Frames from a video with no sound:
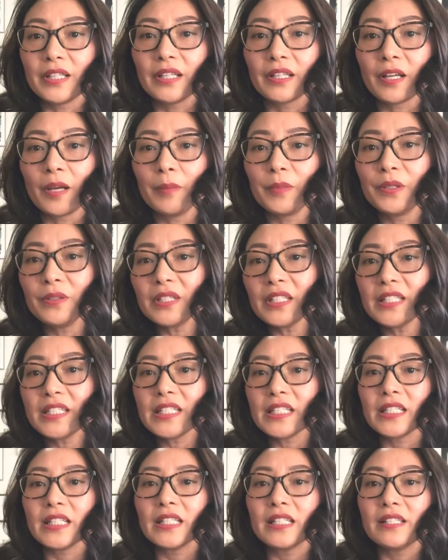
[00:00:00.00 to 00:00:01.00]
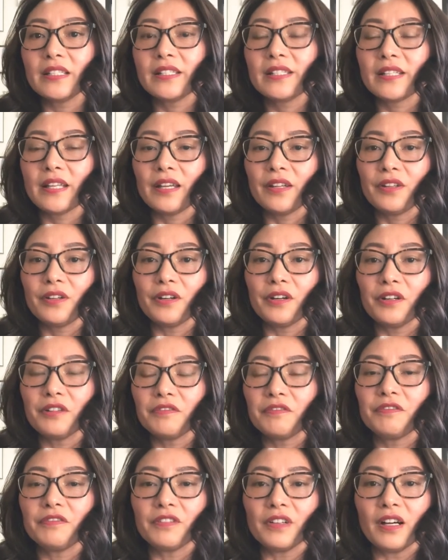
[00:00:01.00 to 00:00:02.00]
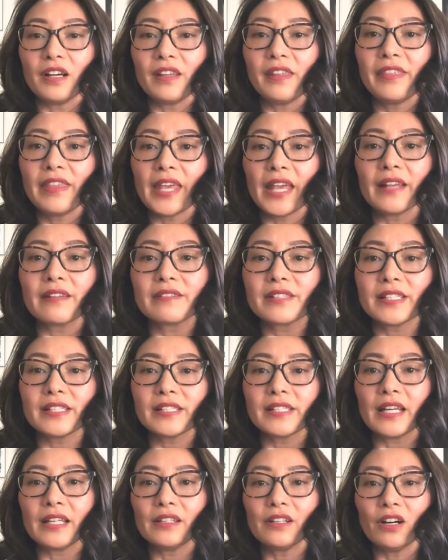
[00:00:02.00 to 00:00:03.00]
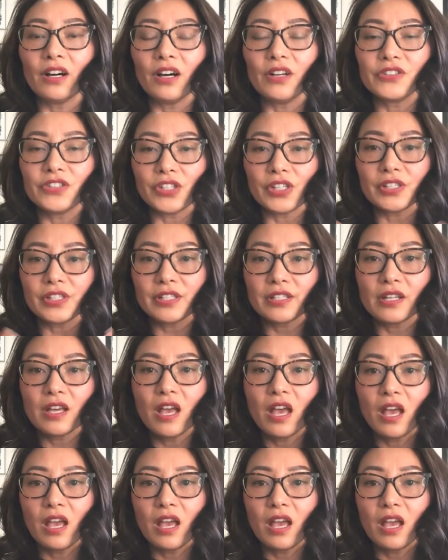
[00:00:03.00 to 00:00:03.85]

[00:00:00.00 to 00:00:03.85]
community instead of uh, things that are just